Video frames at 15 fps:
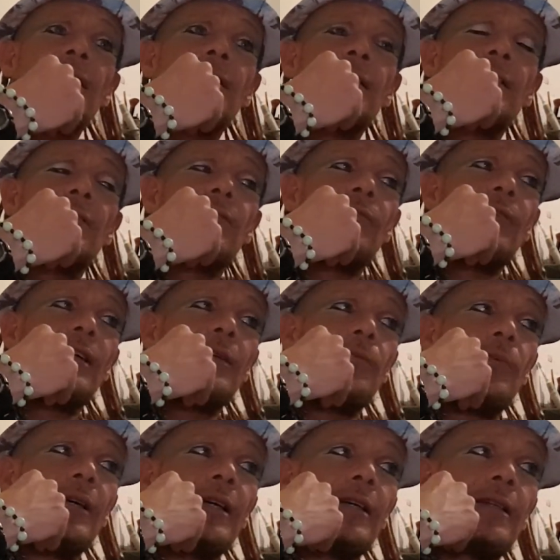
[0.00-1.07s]
this is really
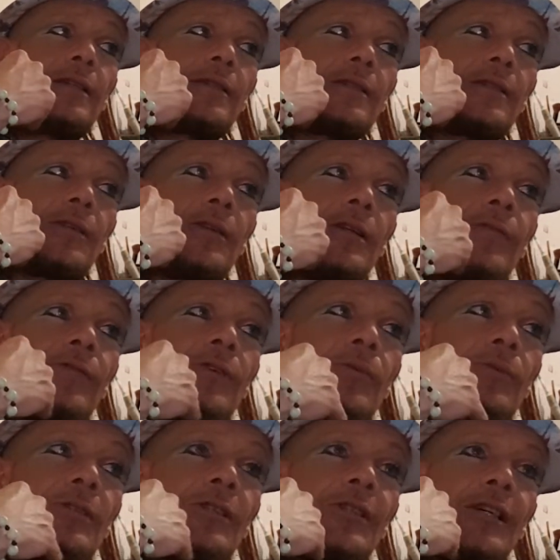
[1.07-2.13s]
weird. I don't even know
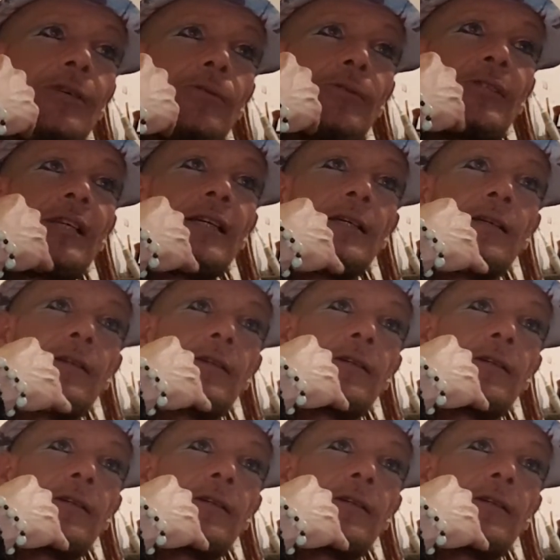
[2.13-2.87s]
what to say or think